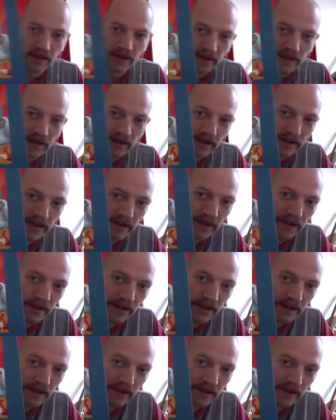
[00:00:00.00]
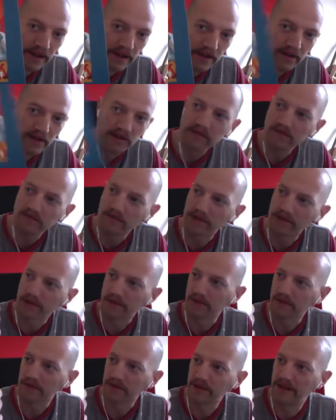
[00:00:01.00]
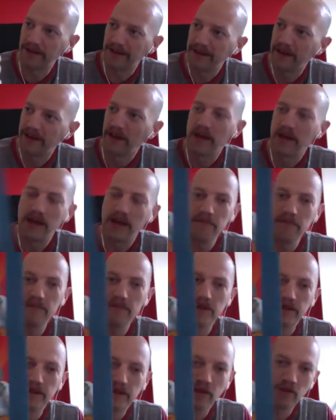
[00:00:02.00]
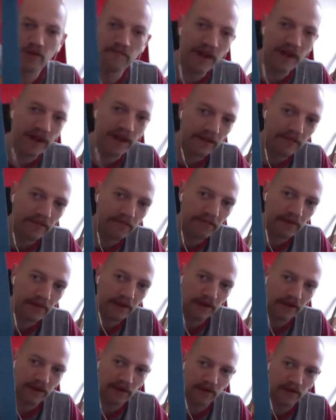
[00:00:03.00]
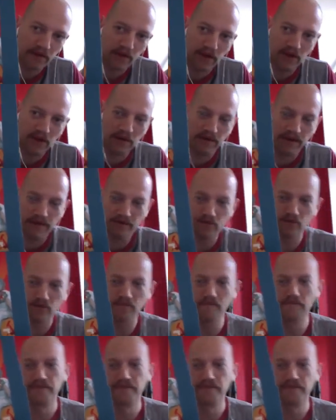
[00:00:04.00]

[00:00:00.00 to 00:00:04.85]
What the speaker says: what is it called? Eminent Domain, by a guy called Carl Neville.